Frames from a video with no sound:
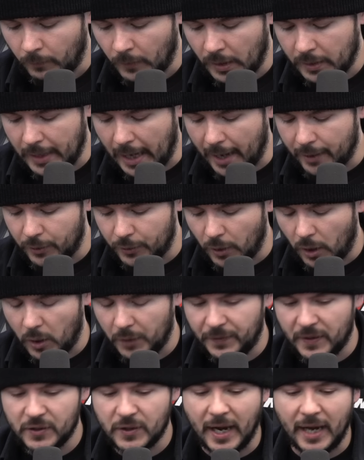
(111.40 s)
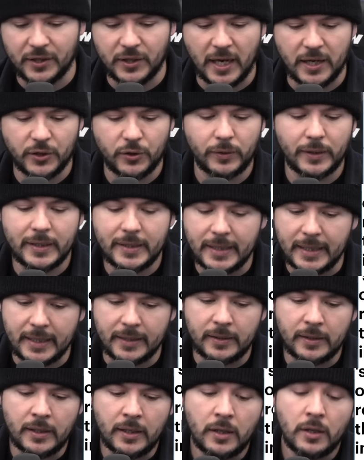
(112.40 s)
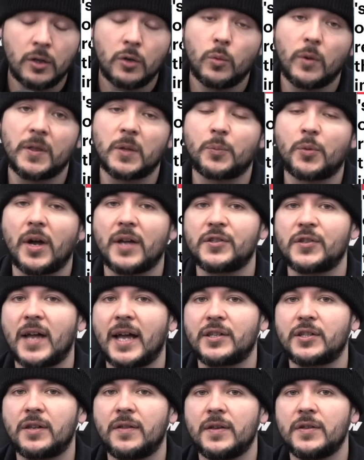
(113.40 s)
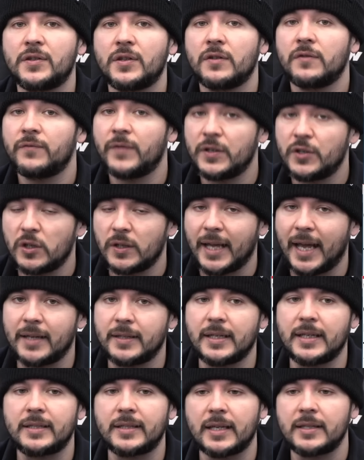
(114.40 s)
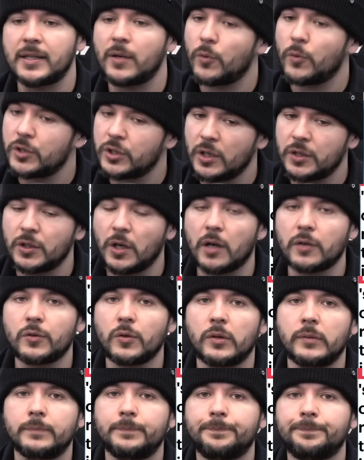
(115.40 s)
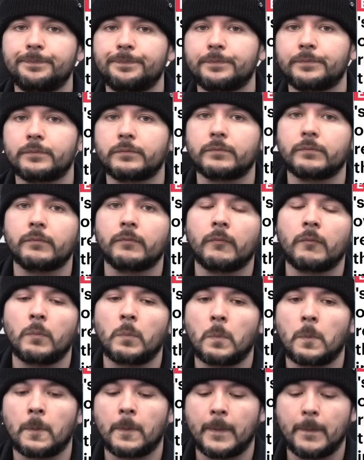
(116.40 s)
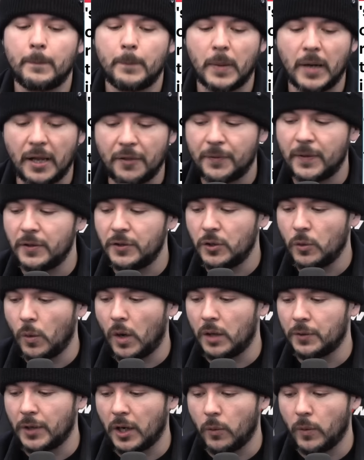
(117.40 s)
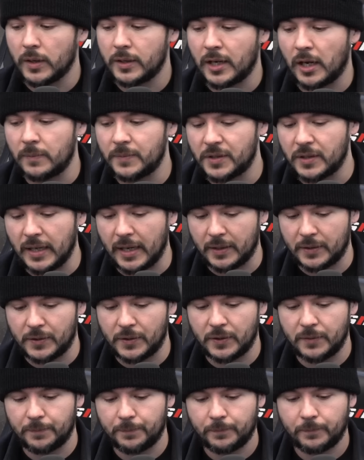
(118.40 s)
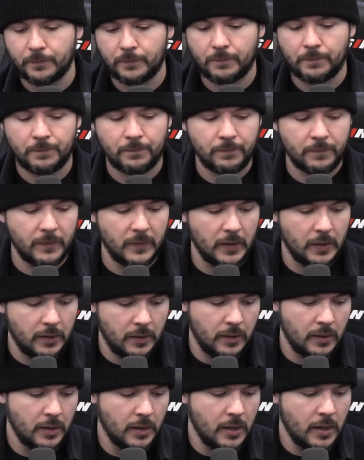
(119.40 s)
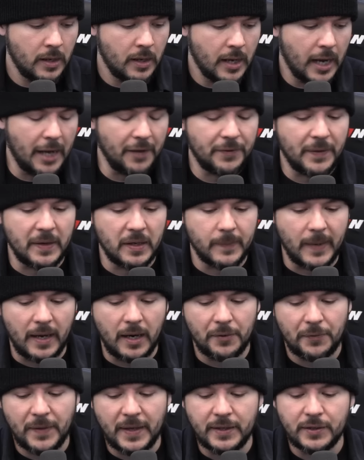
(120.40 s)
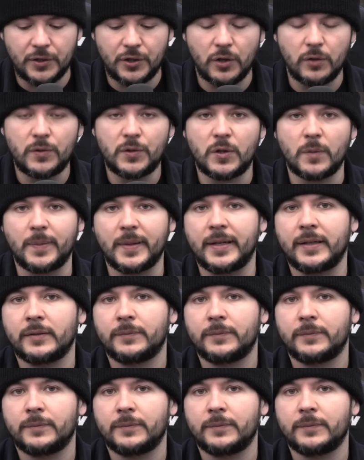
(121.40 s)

Now, I don't know what these guys actually did when the press asked these vigilantes, they said, We're just going to talk to him. But I think you all know what comes next. I think about how things used to be.